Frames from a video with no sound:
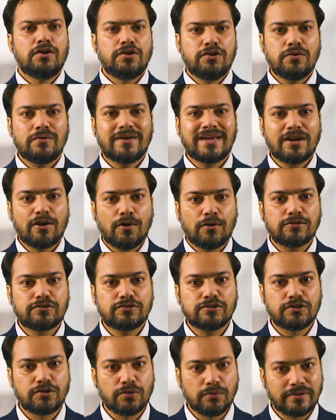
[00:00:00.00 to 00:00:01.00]
You can
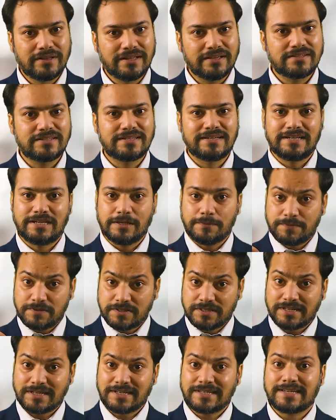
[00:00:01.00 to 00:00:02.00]
also do this
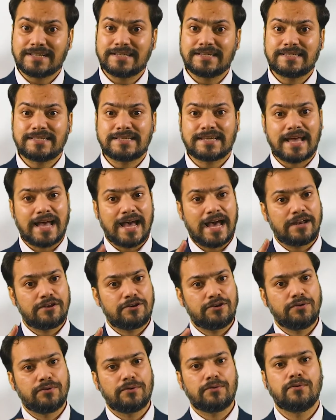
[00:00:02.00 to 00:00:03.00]
dipstick test
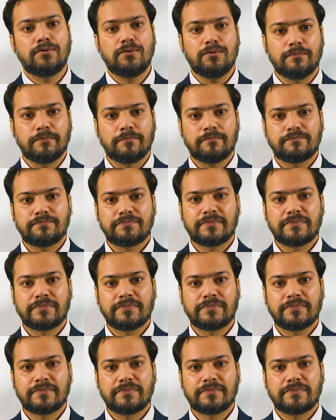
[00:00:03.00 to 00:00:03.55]
at your home.